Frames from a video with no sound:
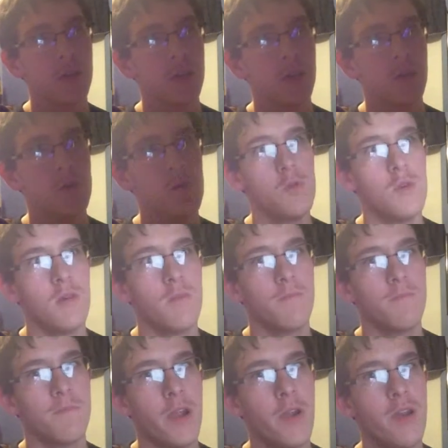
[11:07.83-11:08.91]
into a
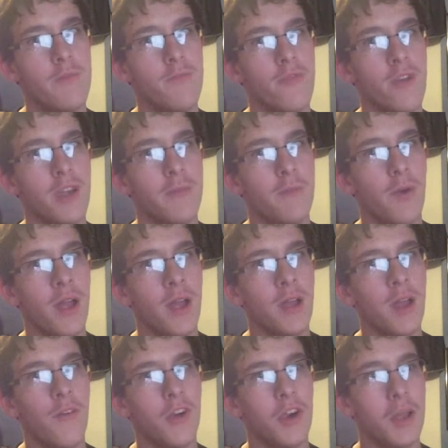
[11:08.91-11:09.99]
very pretty flash of
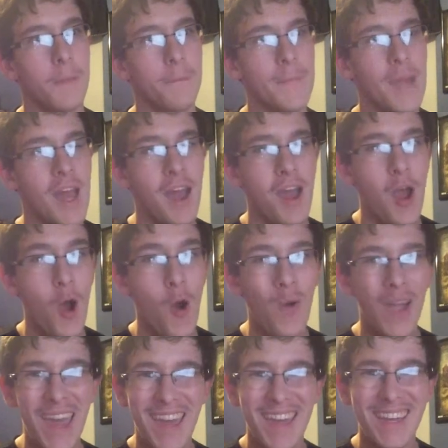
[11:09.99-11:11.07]
colors.
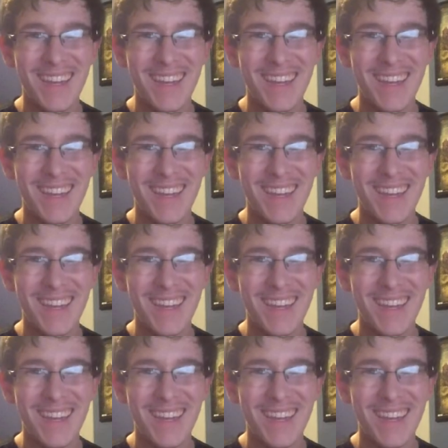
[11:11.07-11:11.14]
Okay.